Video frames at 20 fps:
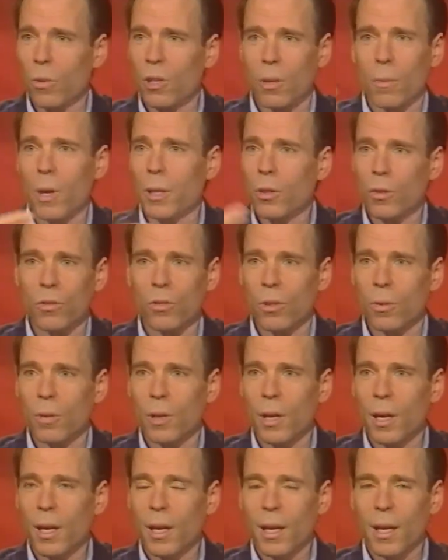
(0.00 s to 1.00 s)
within a month or two?
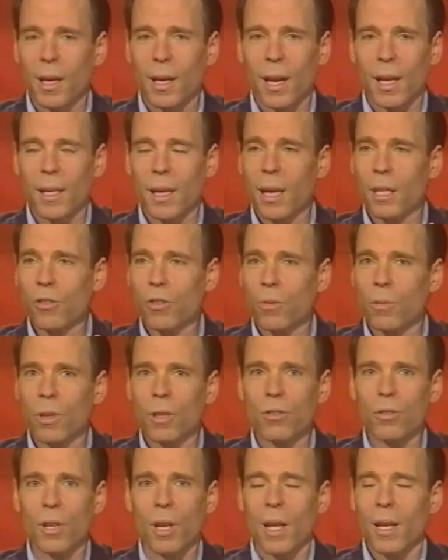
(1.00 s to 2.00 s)
And the answer
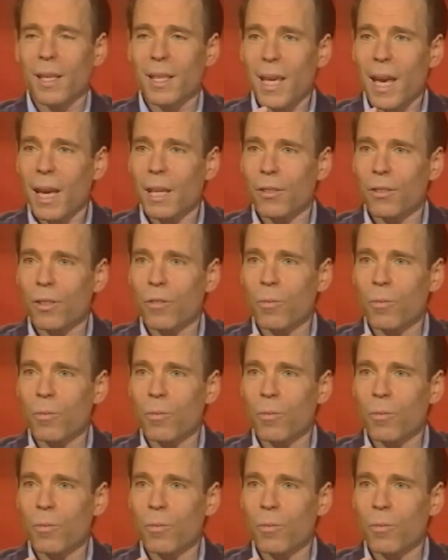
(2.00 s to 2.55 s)
is yes.